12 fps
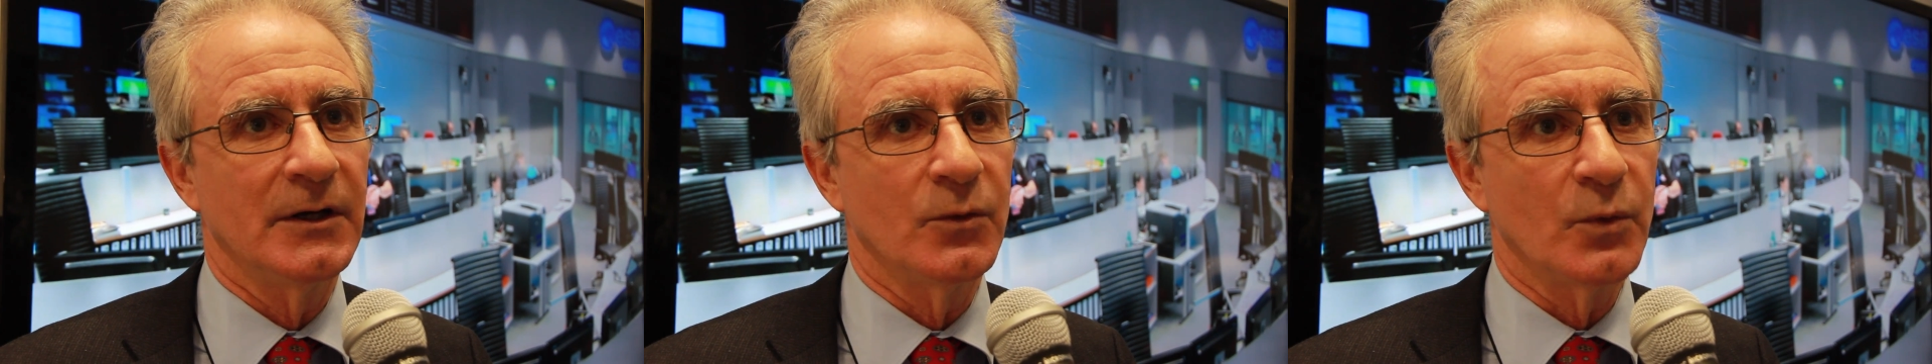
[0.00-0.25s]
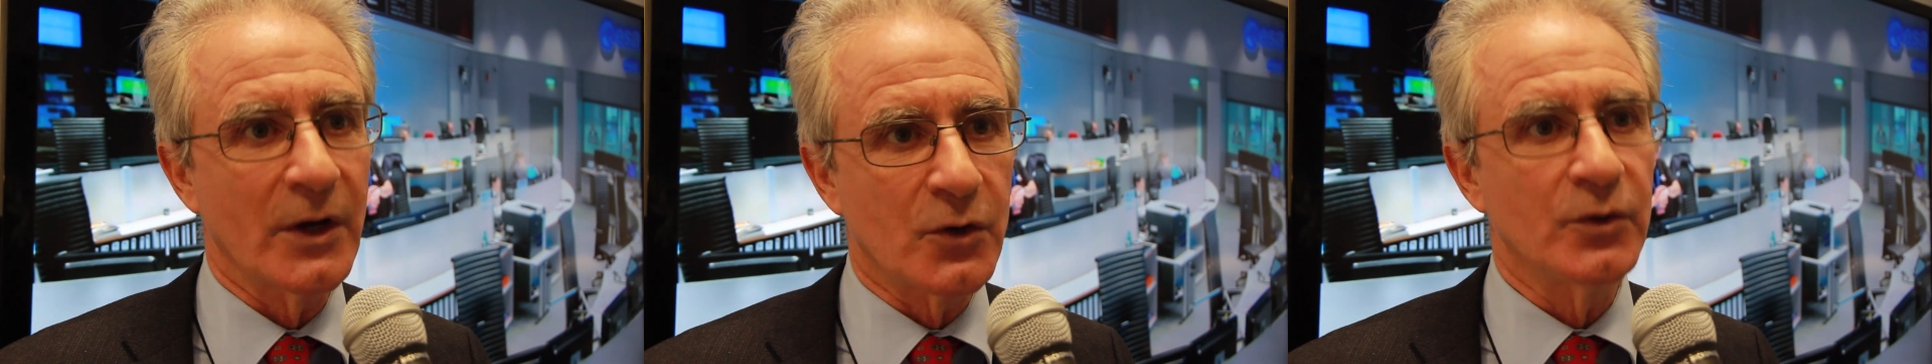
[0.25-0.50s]

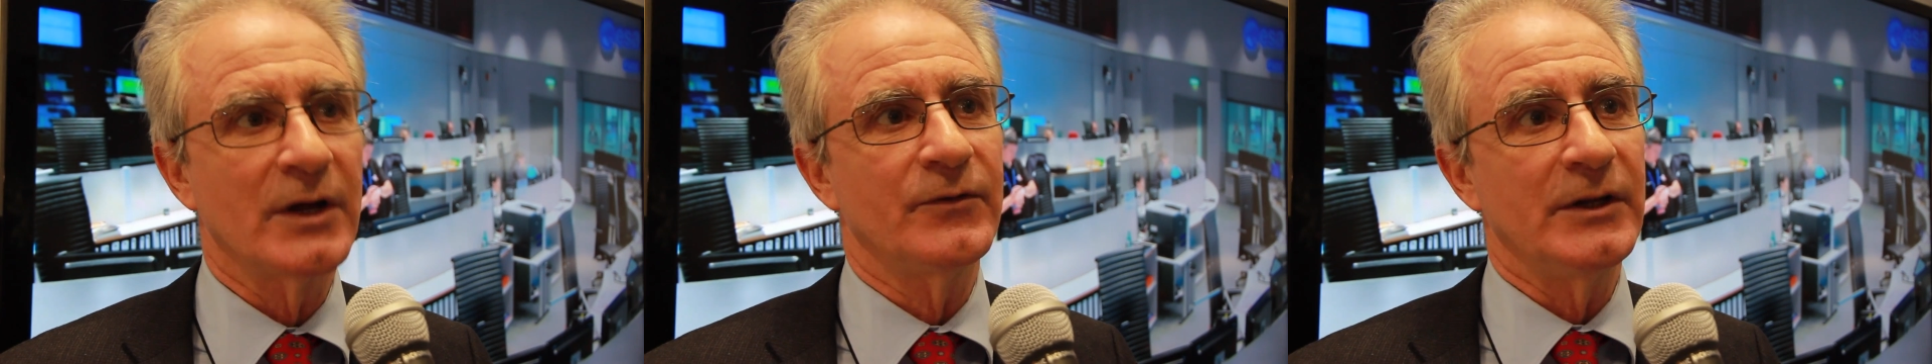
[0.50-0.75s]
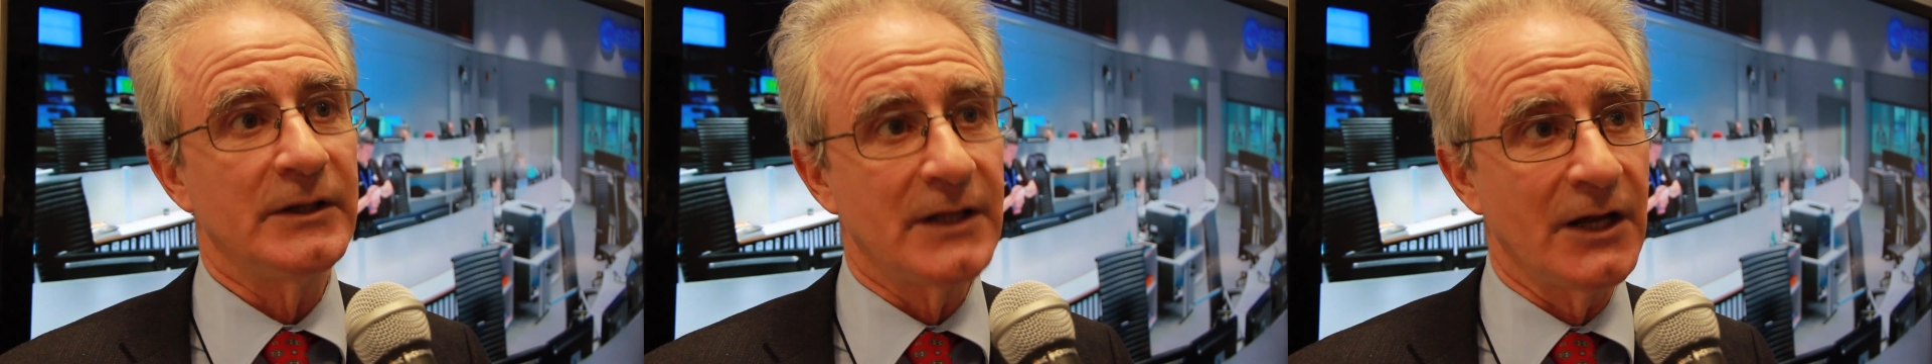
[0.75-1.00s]
we could have
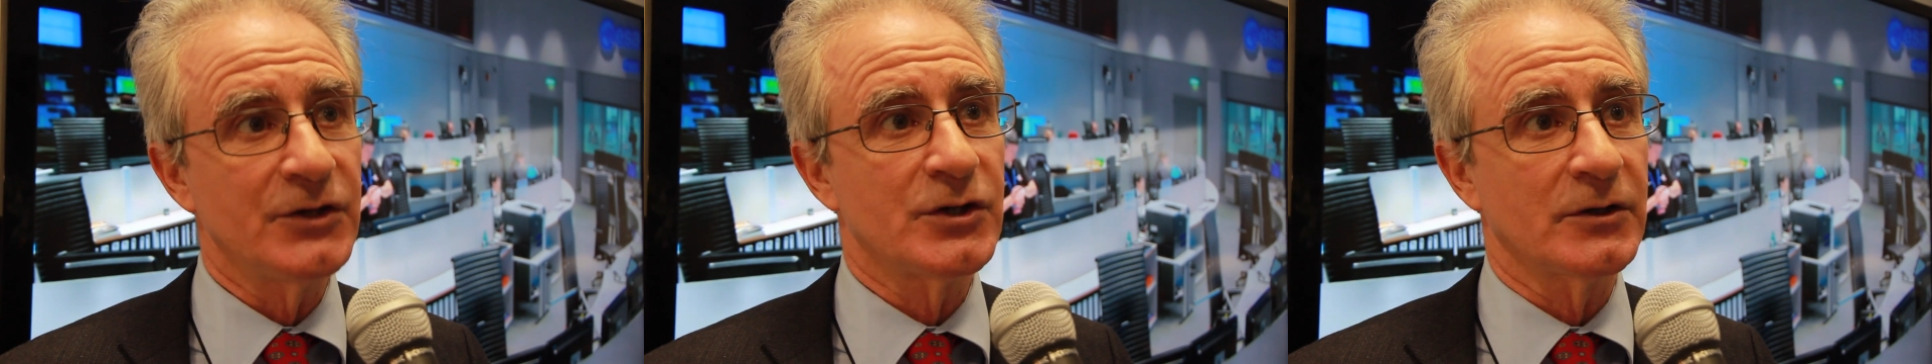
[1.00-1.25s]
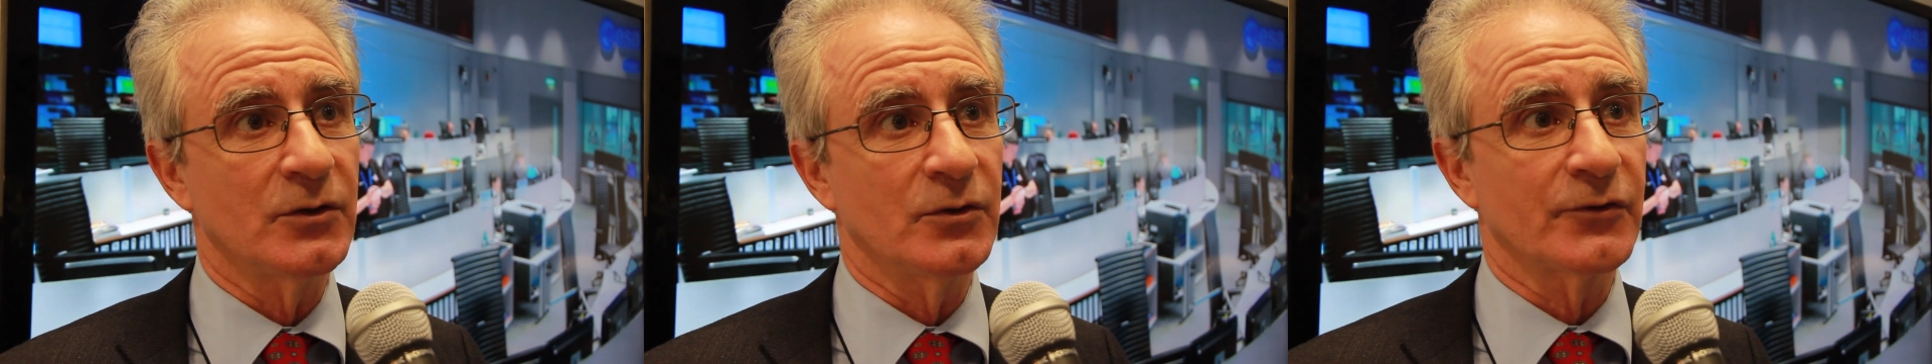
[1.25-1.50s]

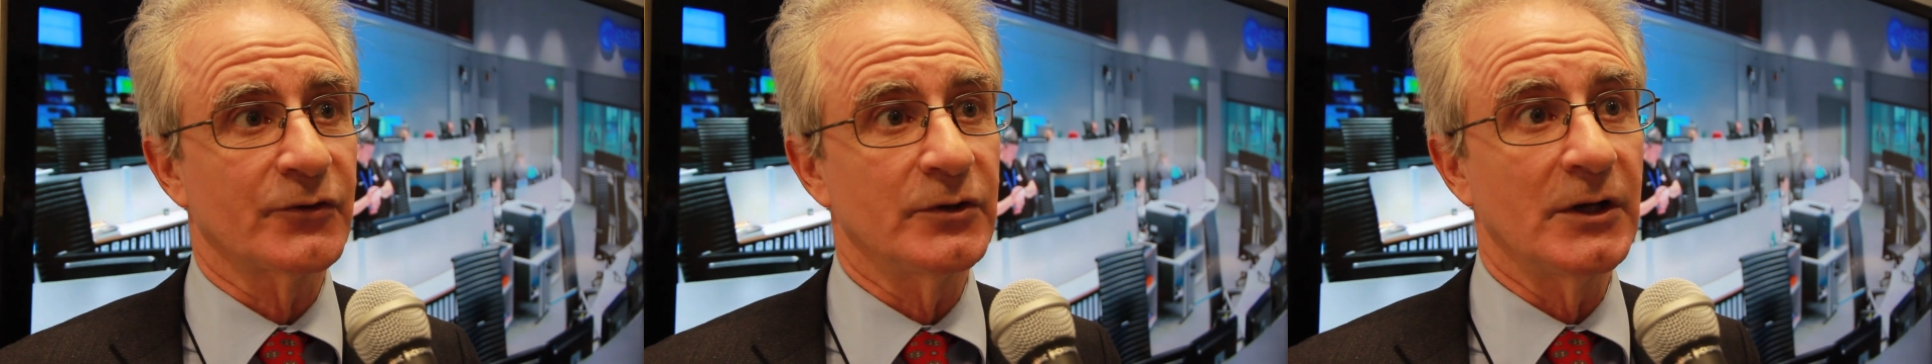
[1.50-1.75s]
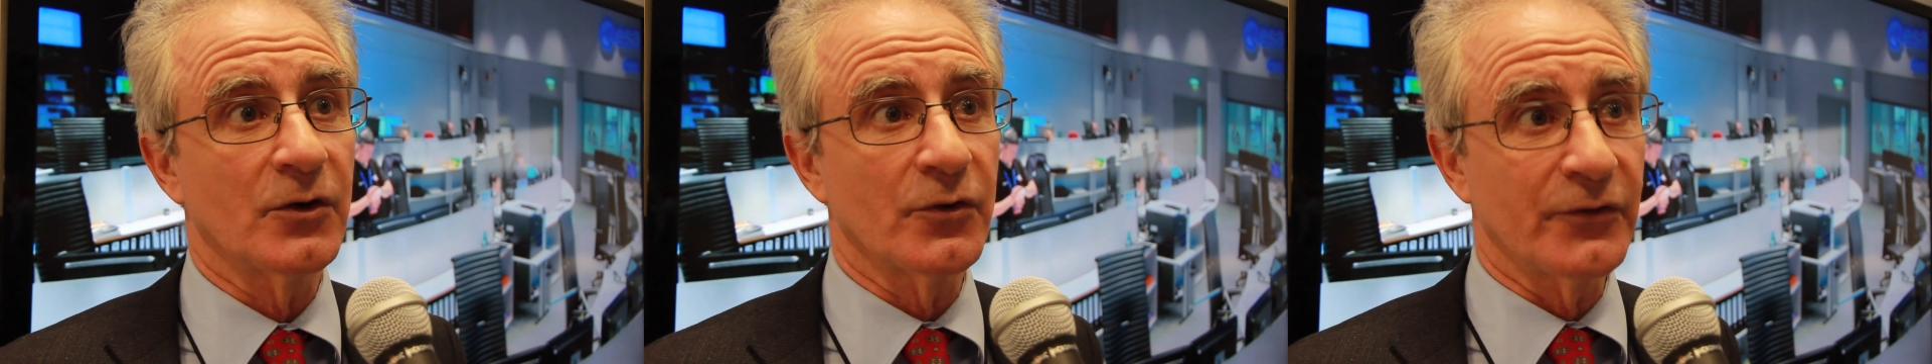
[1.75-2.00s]
endangered also
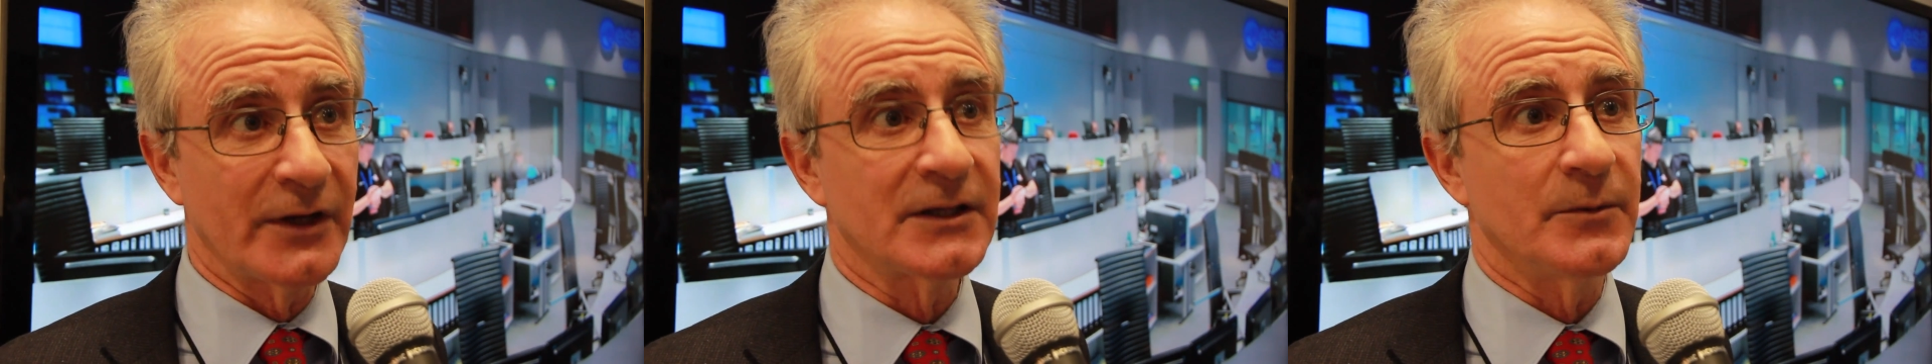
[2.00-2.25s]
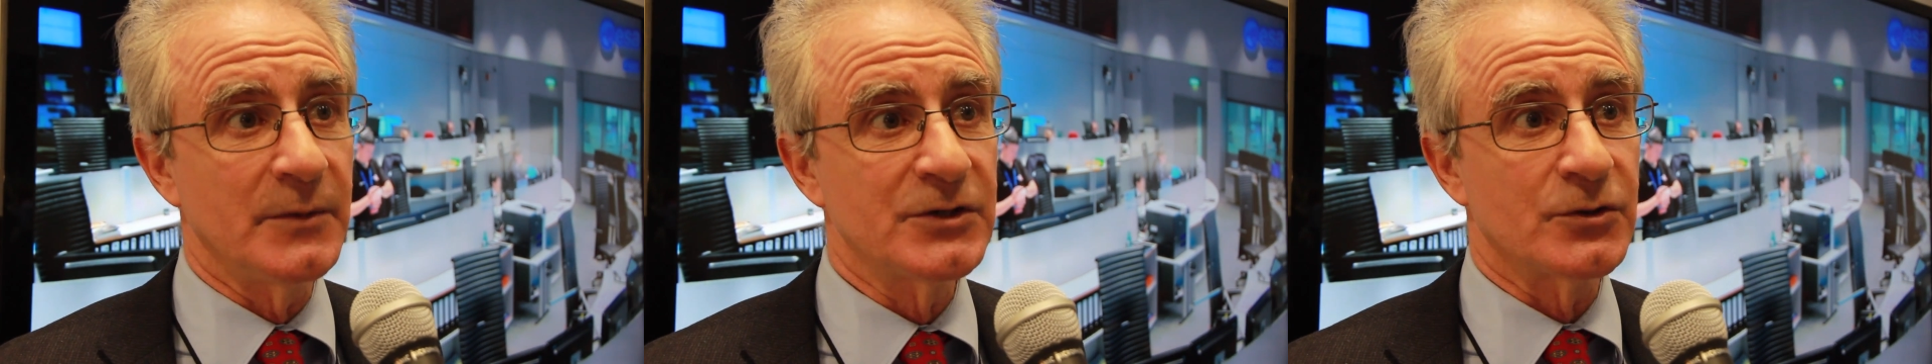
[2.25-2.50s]
the
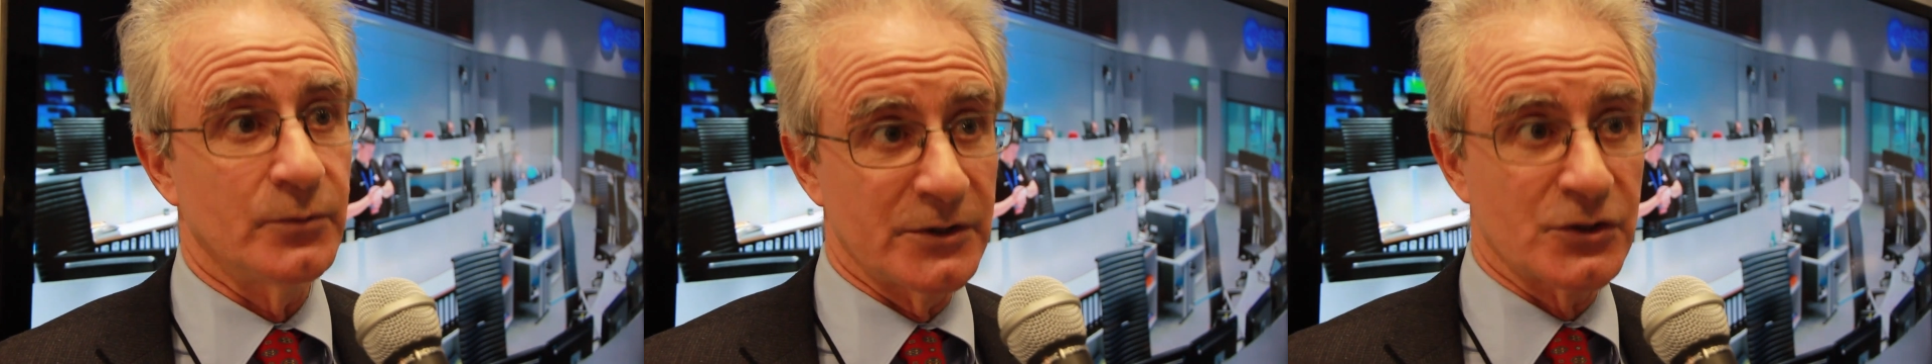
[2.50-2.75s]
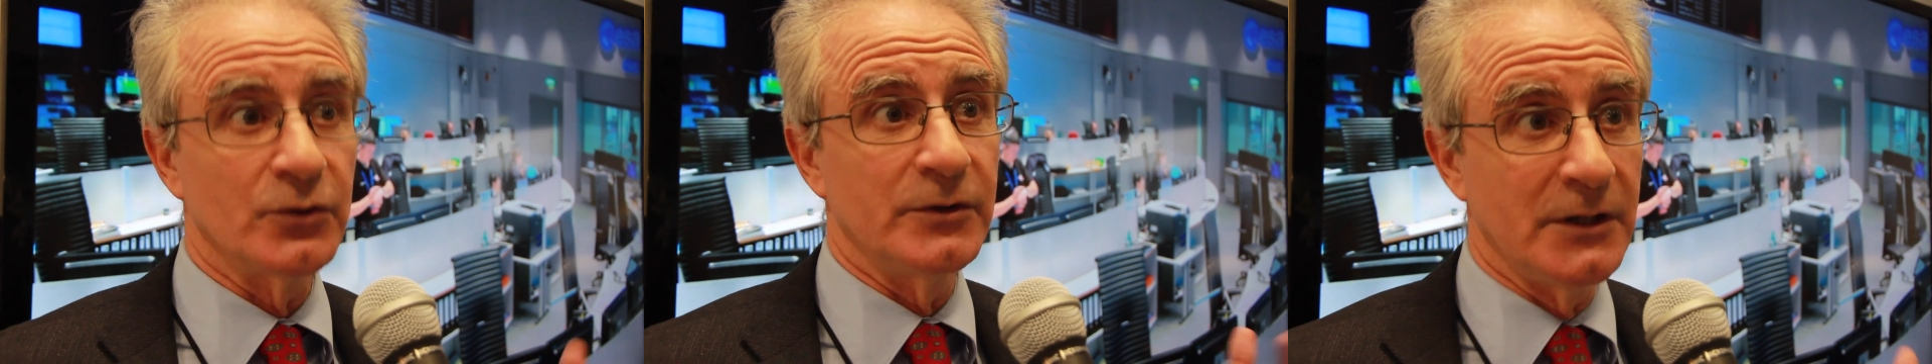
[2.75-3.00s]
Rosetta mission,
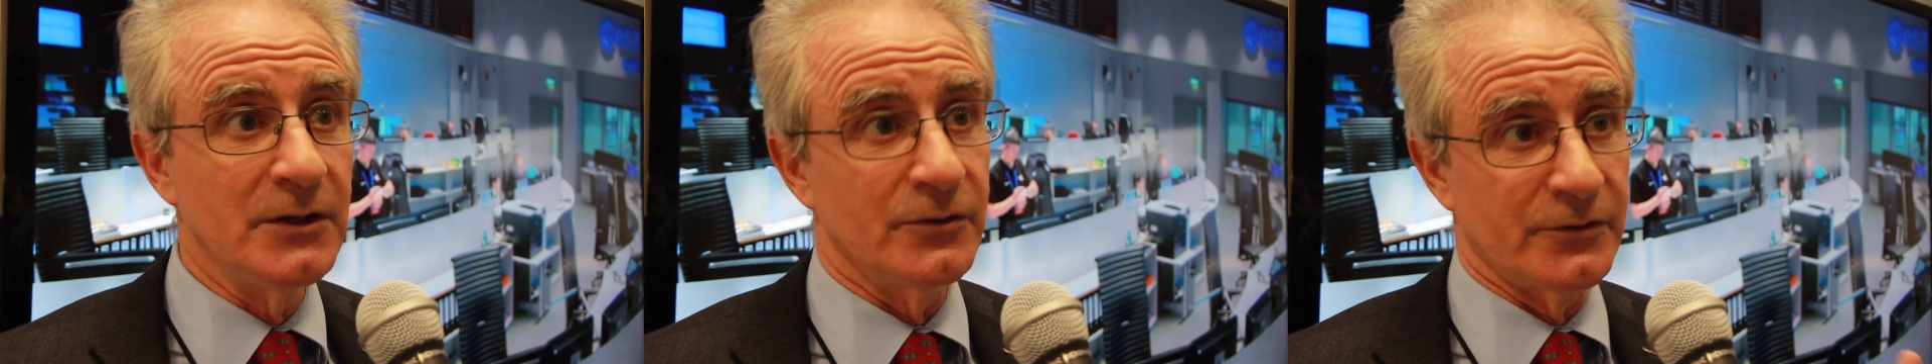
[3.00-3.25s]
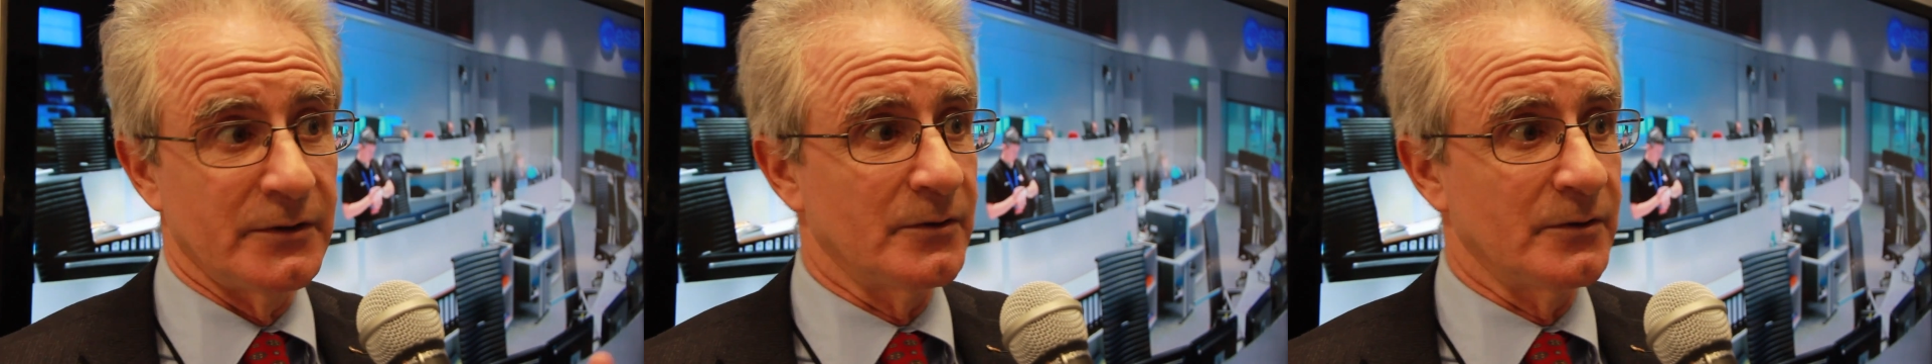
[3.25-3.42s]
which continues.